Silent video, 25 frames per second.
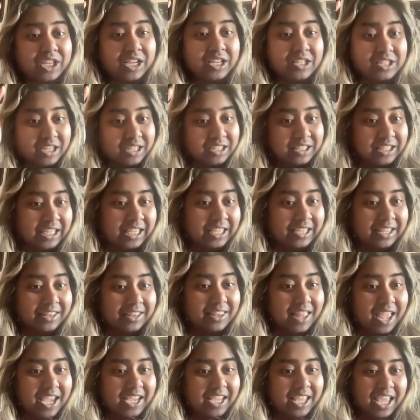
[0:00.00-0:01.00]
and technique and
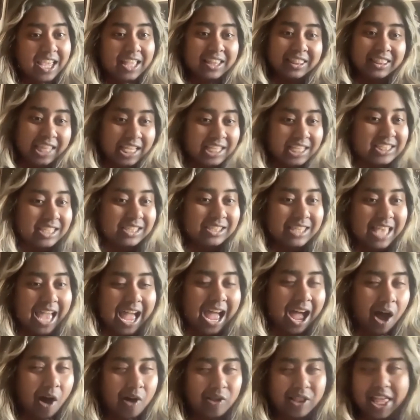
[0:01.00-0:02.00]
like this is
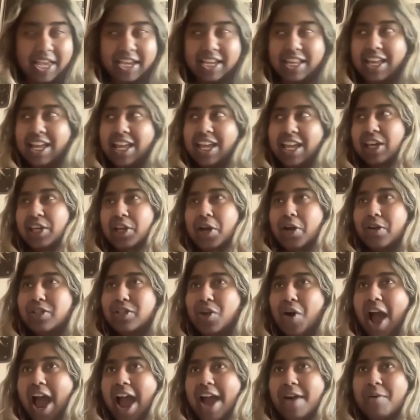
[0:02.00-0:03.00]
how like
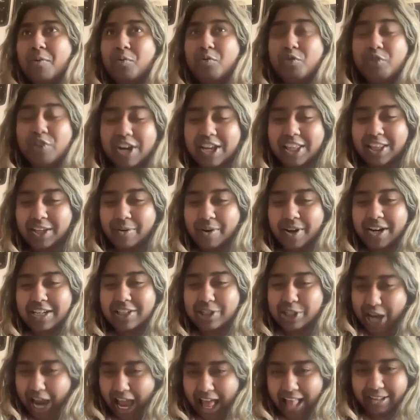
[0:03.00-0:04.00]
so I really want to
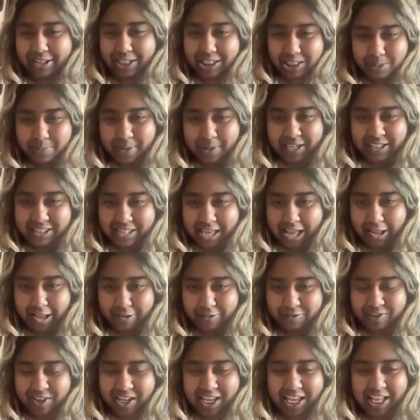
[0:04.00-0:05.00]
challenge
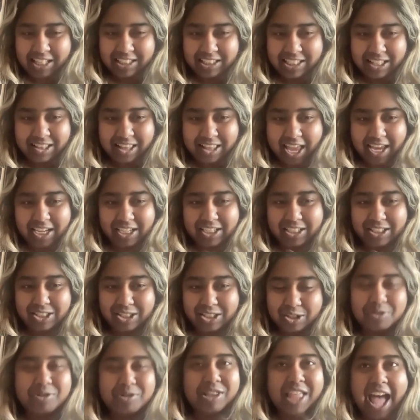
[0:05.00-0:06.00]
myself to like
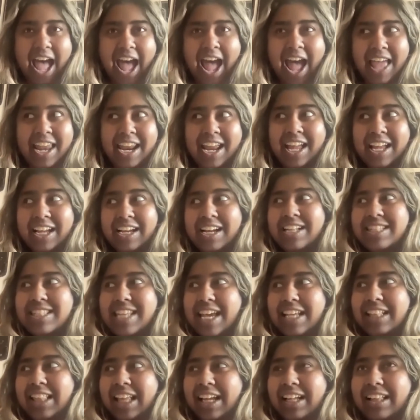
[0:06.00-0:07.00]
do that, because
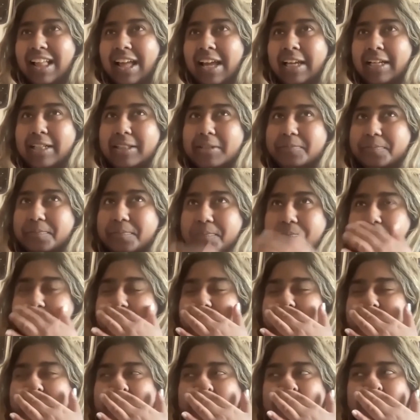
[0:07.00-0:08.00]
I think like
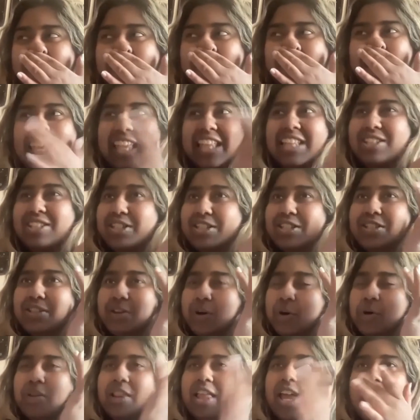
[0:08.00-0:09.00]
it's just
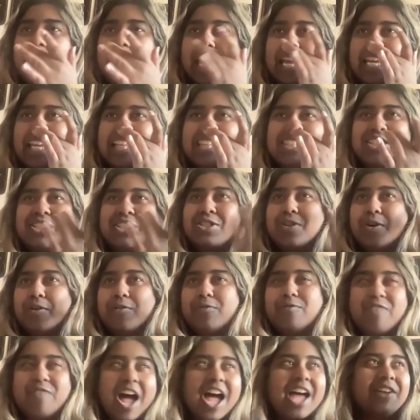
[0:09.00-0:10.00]
so
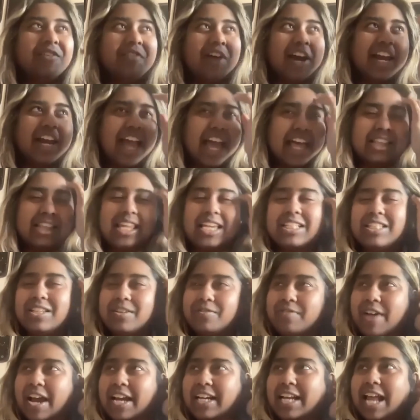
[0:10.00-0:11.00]
fun, right? And like to
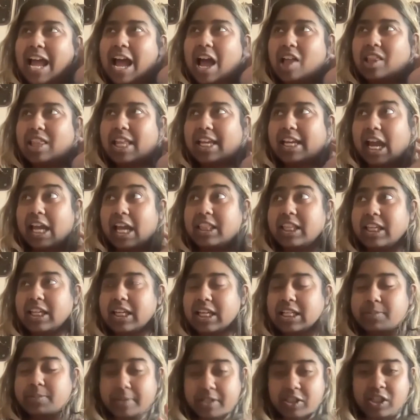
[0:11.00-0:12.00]
find out, like I think
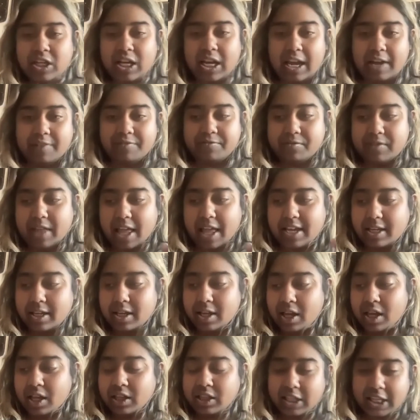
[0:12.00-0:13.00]
especially if like
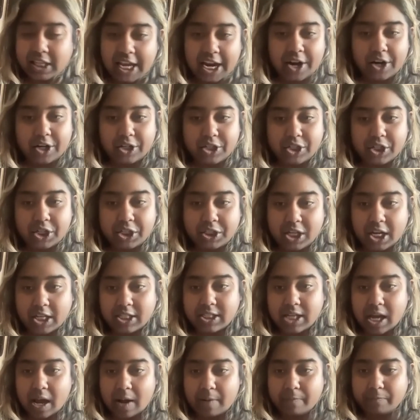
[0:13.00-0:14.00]
the character does
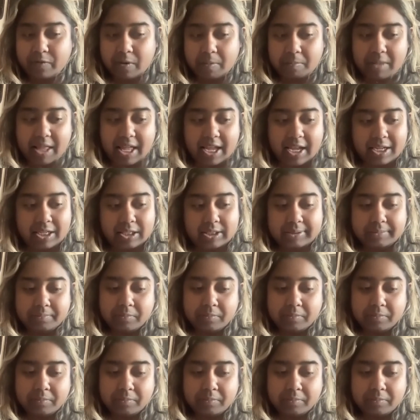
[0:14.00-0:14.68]
come from like